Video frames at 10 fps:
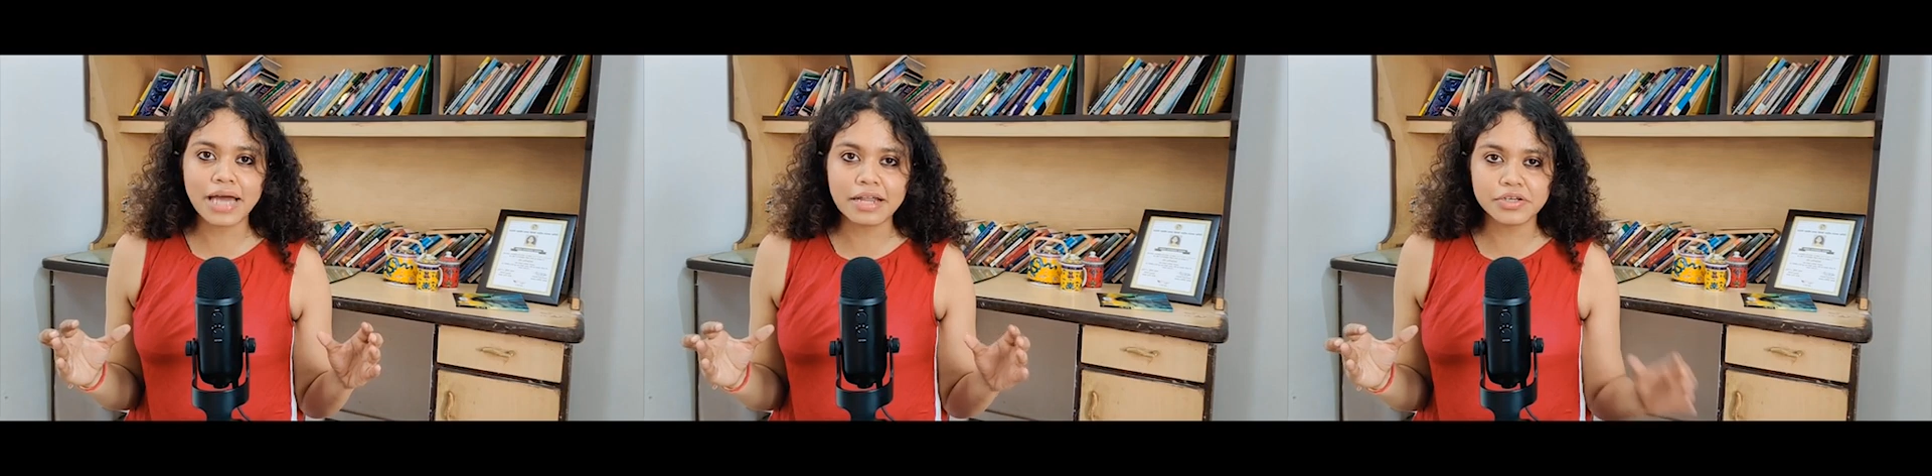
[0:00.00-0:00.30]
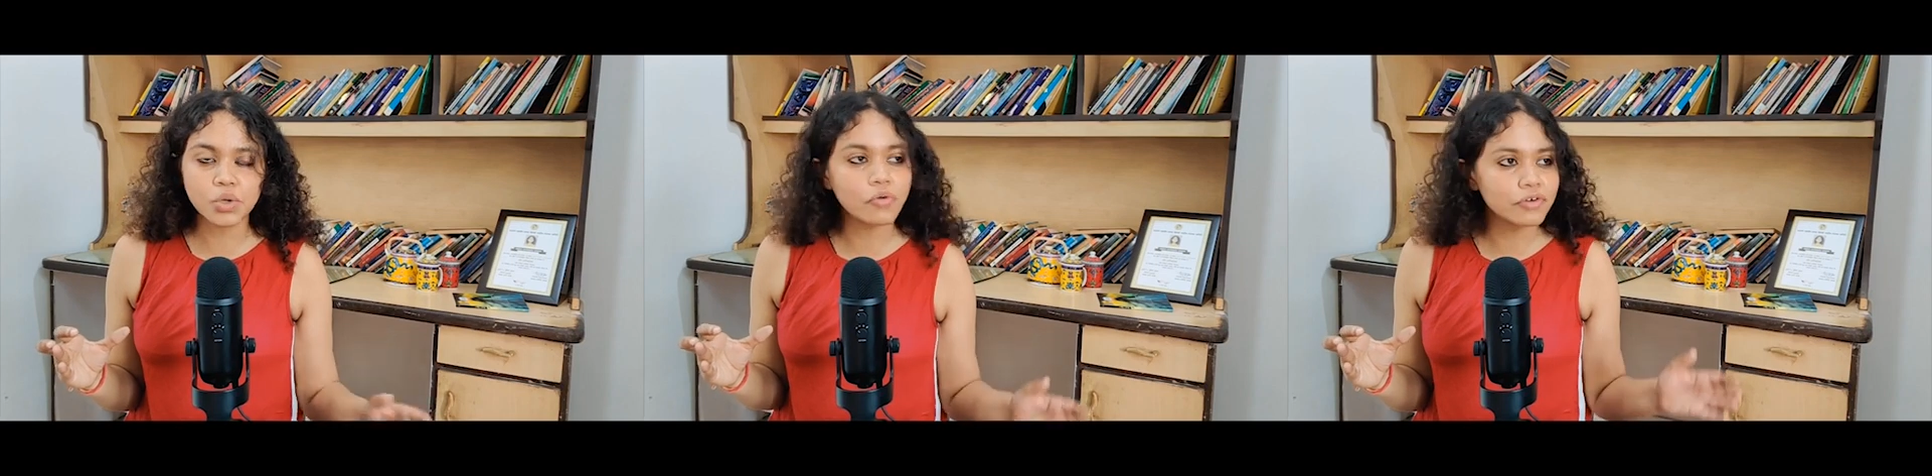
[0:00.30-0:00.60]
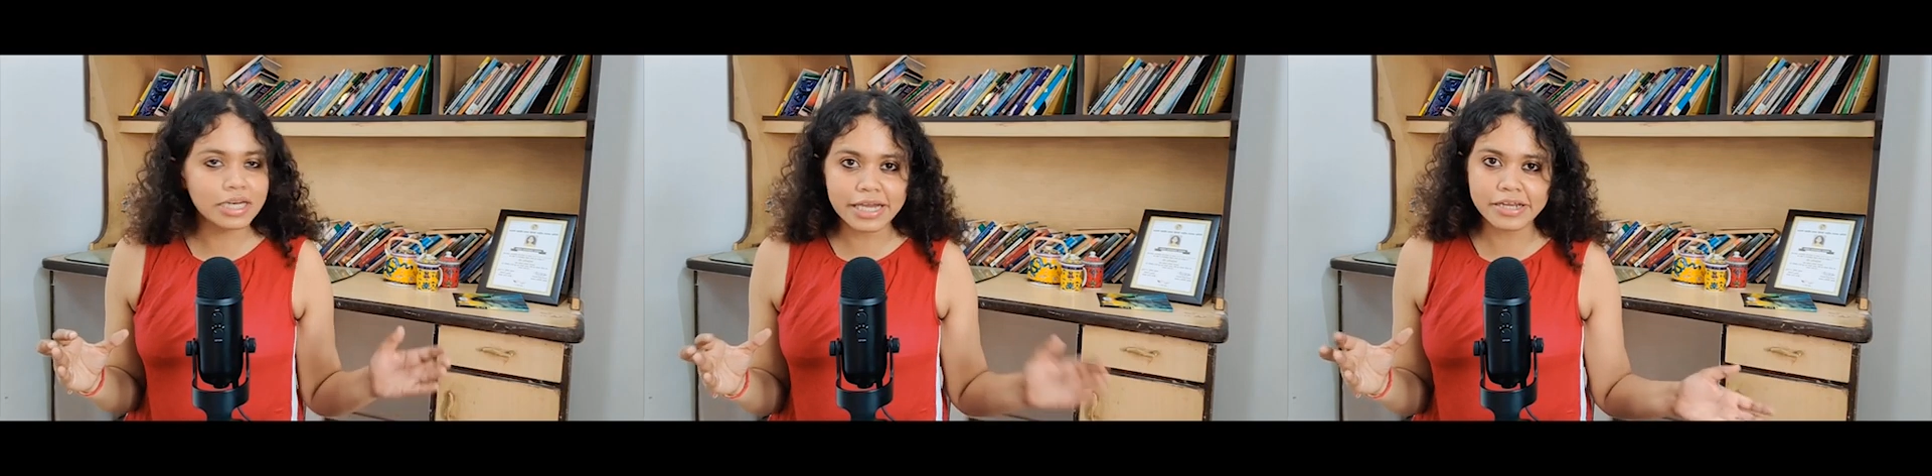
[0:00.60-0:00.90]
character
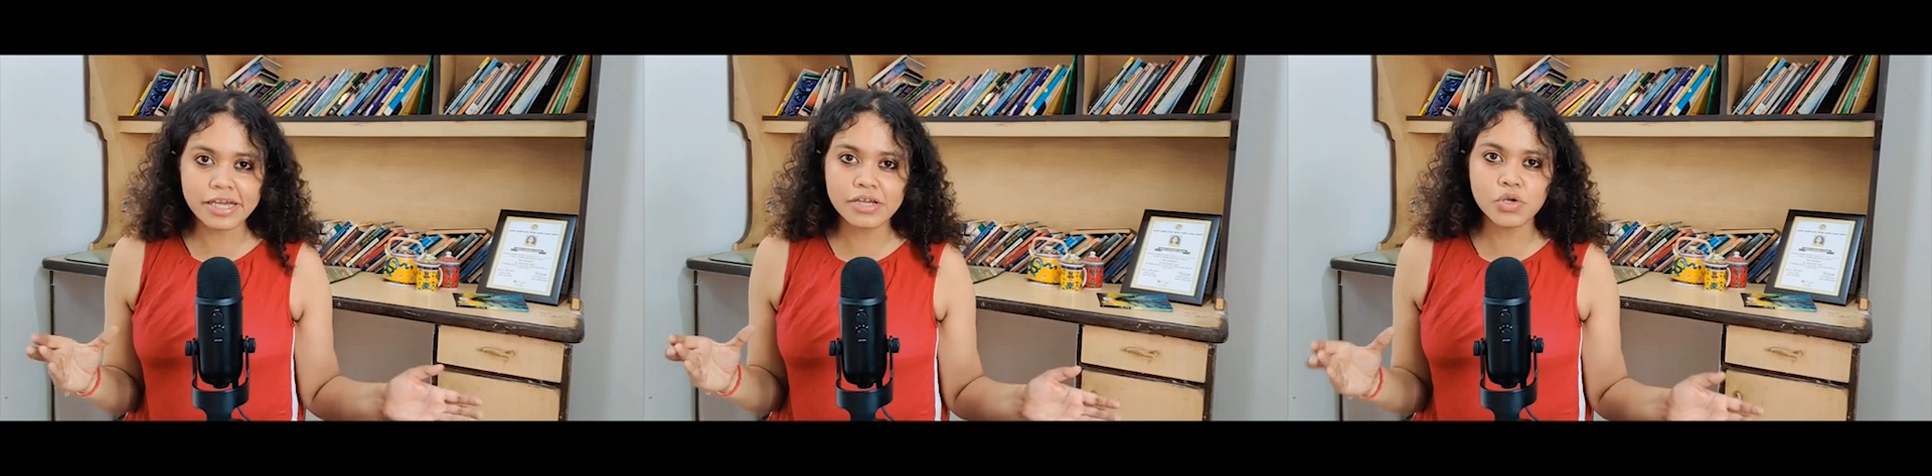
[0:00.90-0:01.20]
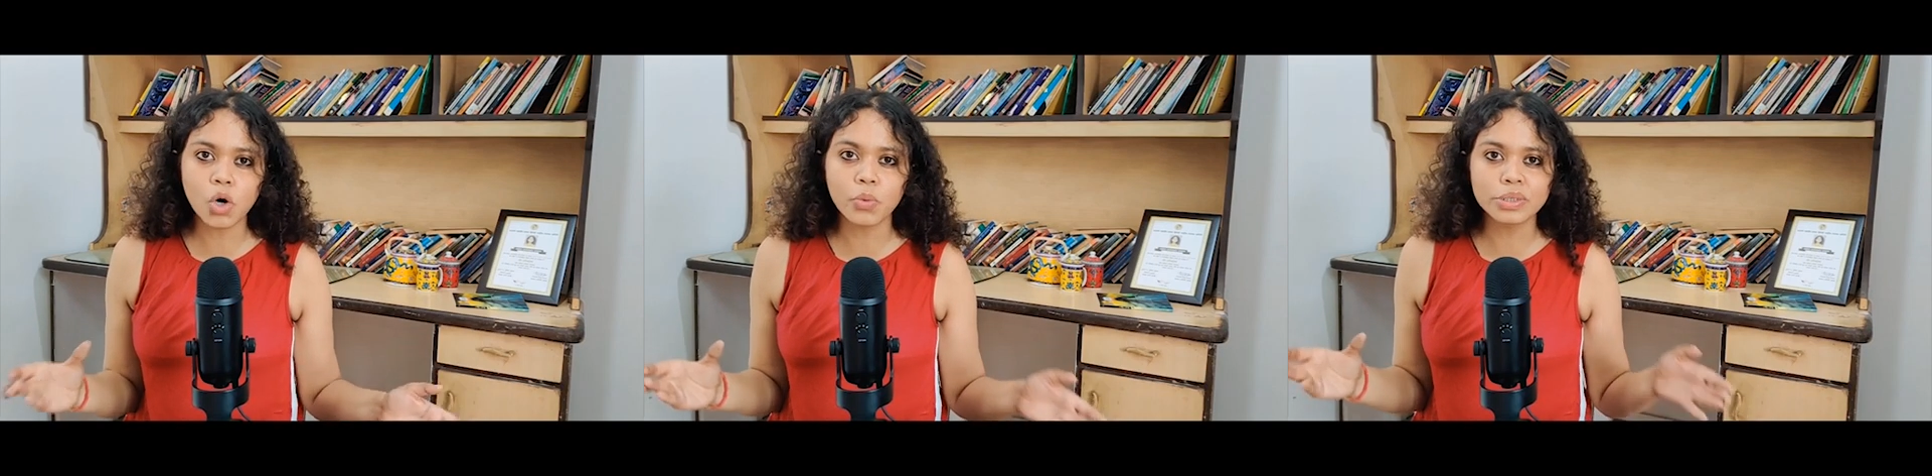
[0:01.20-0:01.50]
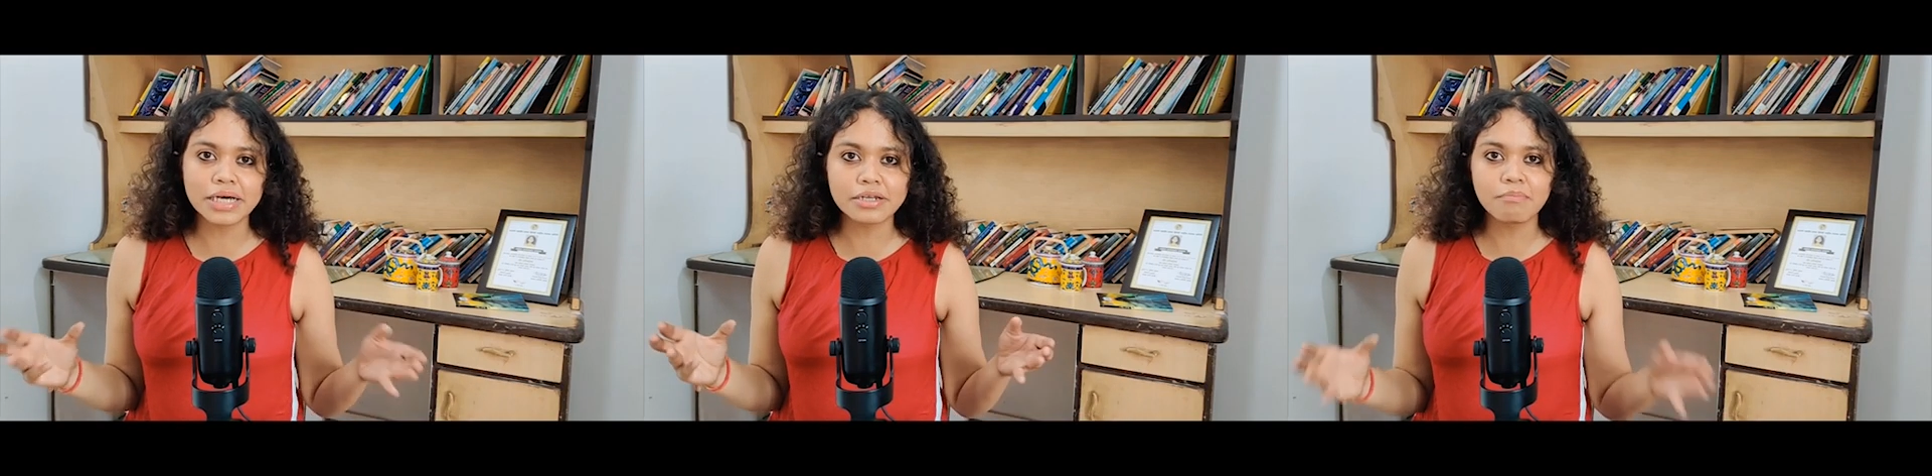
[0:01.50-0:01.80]
of a lady in a
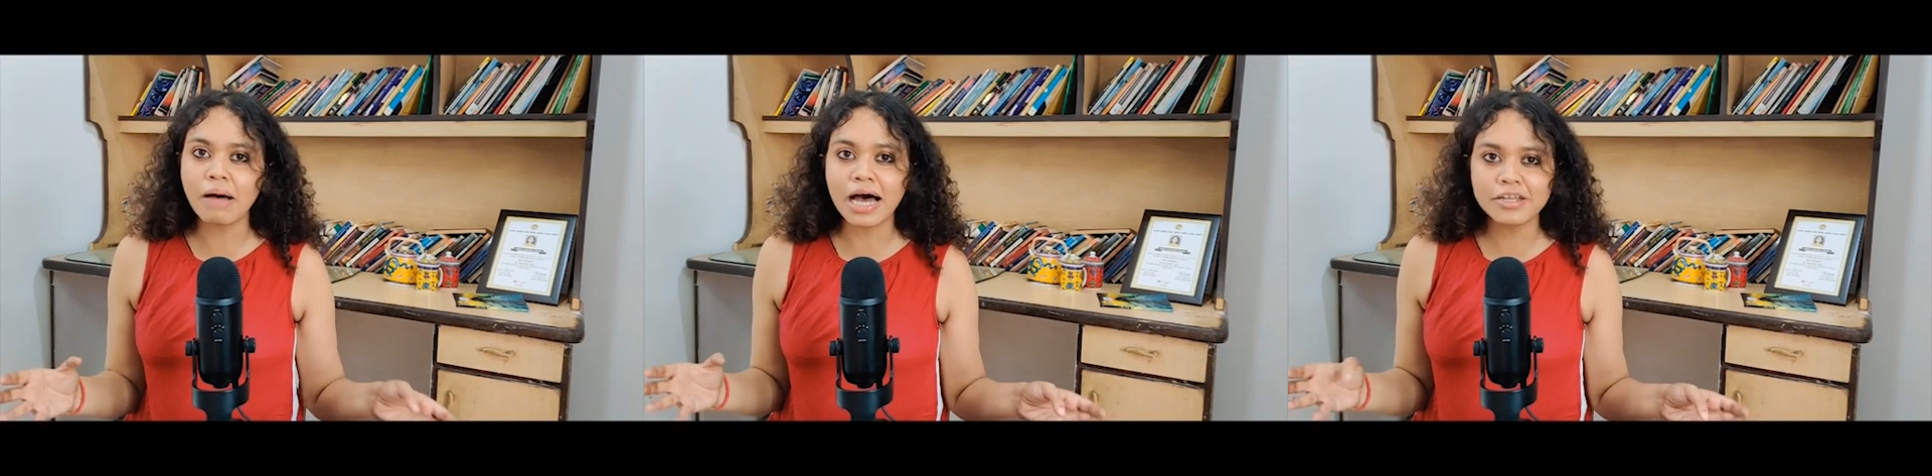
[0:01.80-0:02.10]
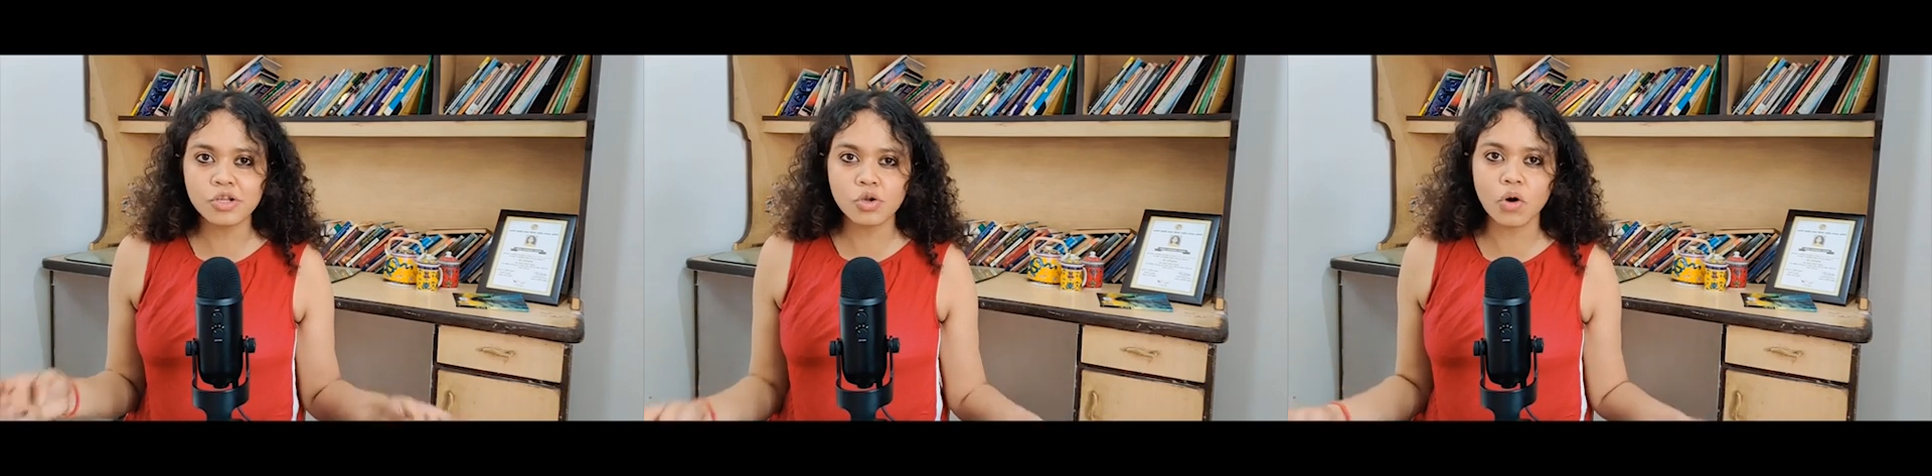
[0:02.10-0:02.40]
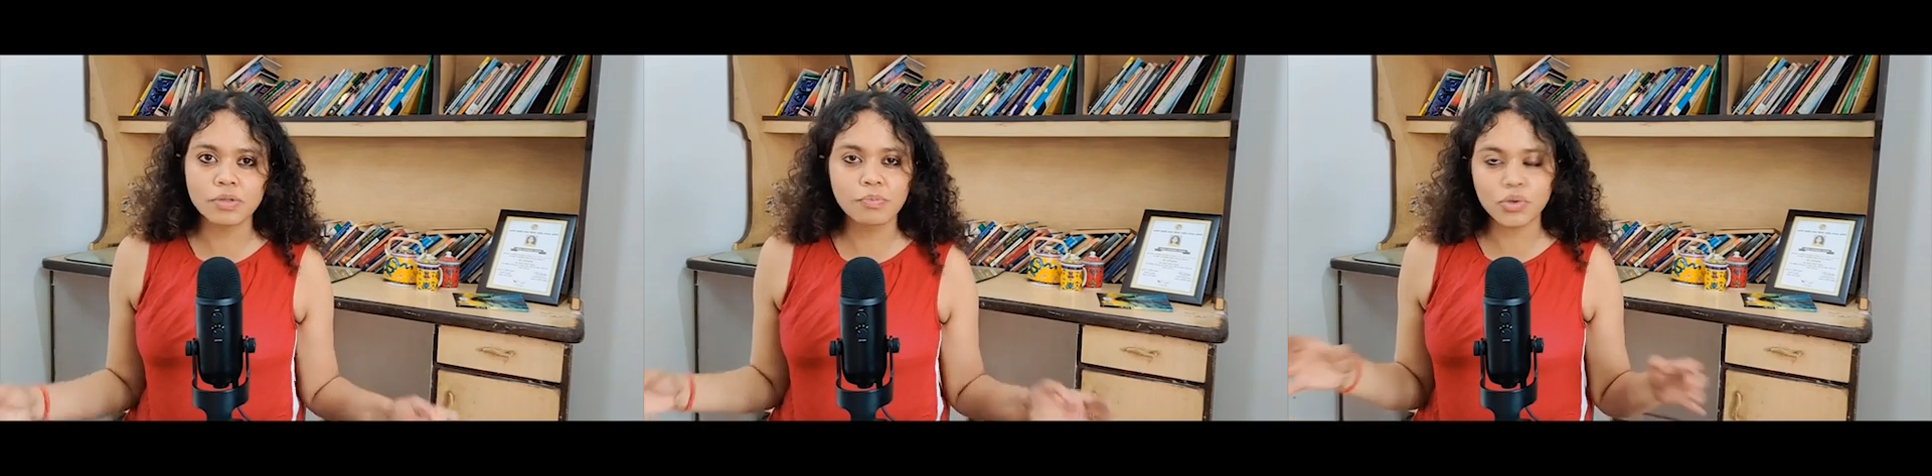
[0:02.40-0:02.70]
novel and a man in a novel.